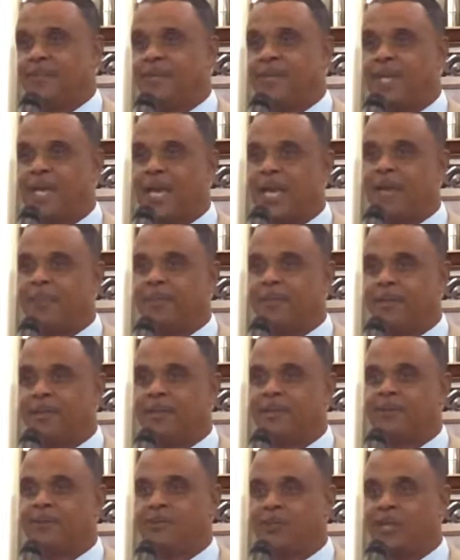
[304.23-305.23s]

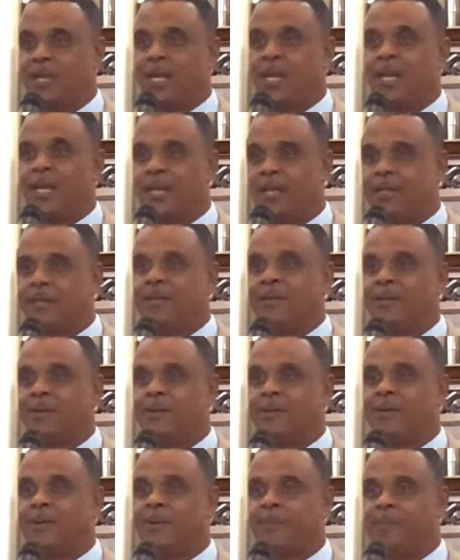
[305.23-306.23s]
Cameo, shake
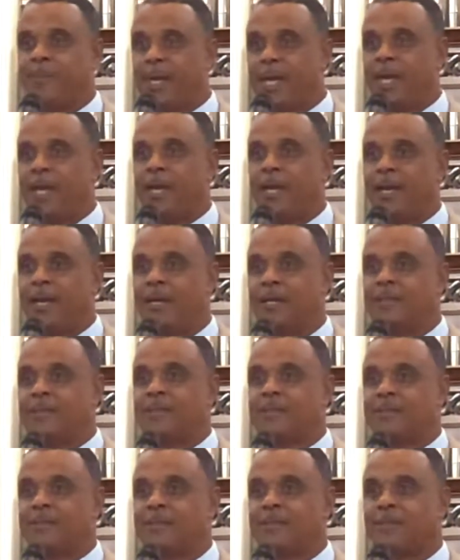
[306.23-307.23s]
your
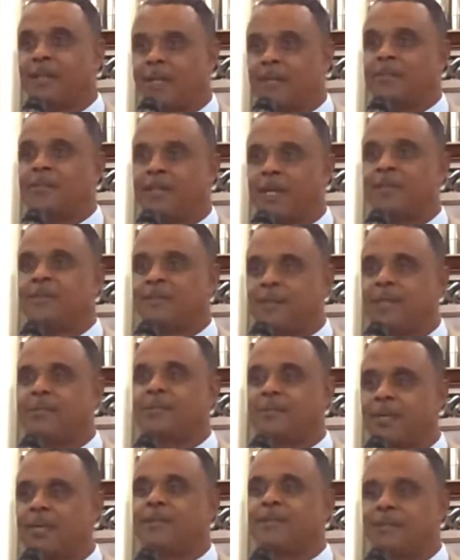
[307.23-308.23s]
pants. Shake, shake, shake,
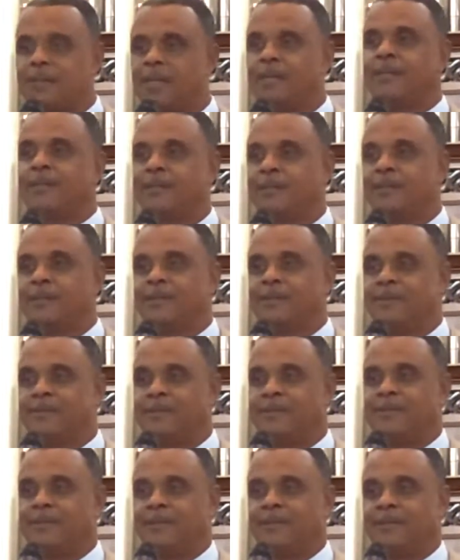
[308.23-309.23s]
shake,
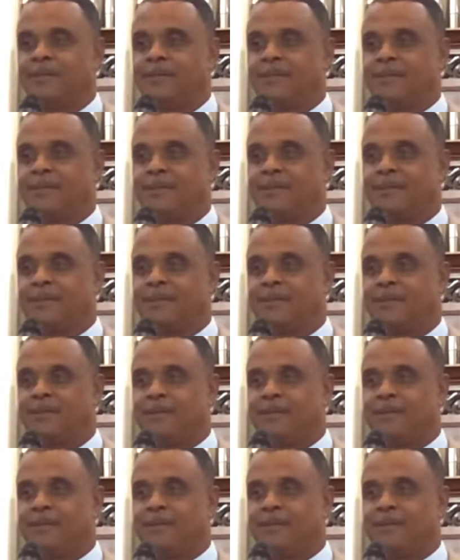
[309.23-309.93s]
shake.